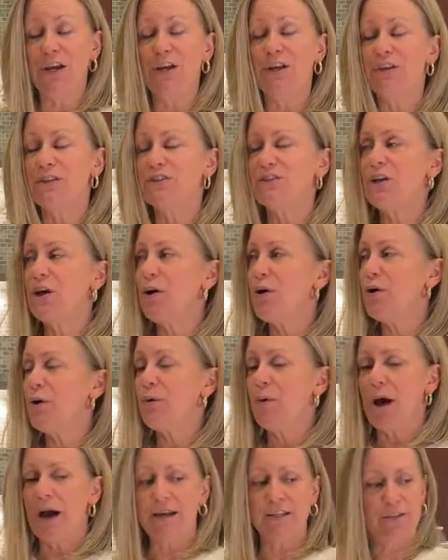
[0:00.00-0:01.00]
So
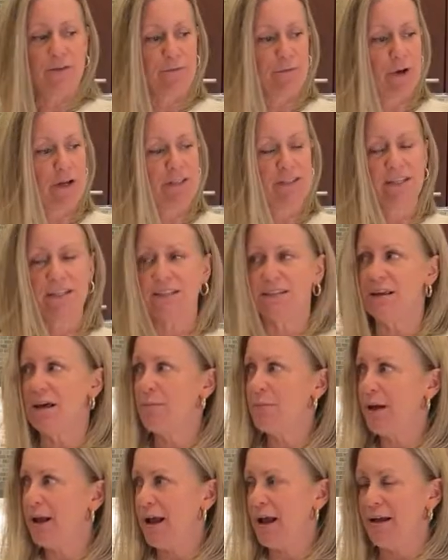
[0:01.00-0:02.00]
I defrosted some.
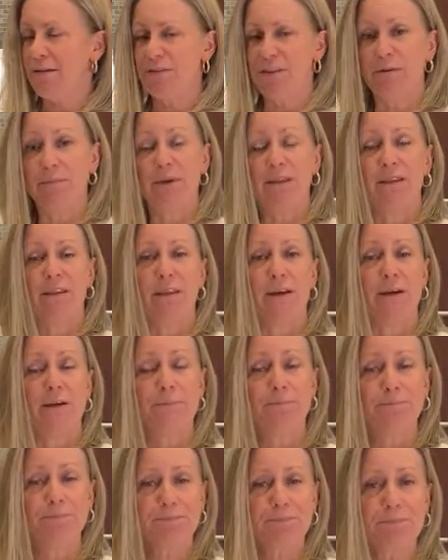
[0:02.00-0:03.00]
I have them in the
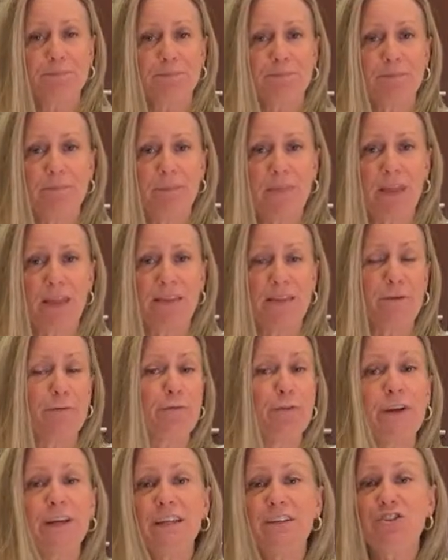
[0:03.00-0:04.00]

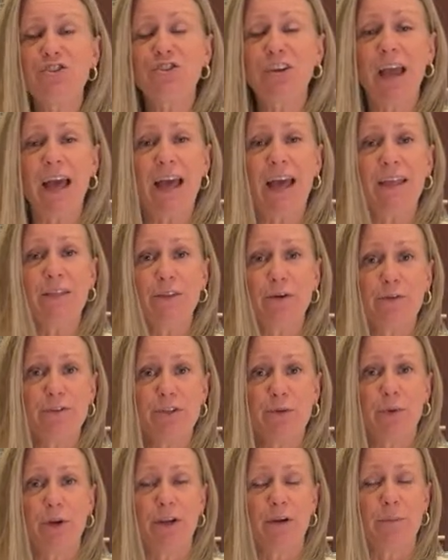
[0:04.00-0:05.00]
fridge, and those are
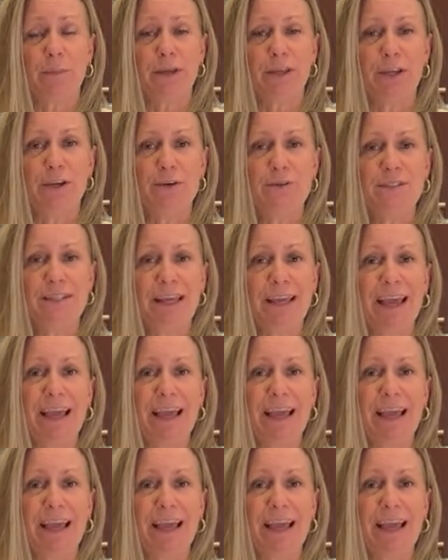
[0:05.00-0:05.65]
what I'm going to be using.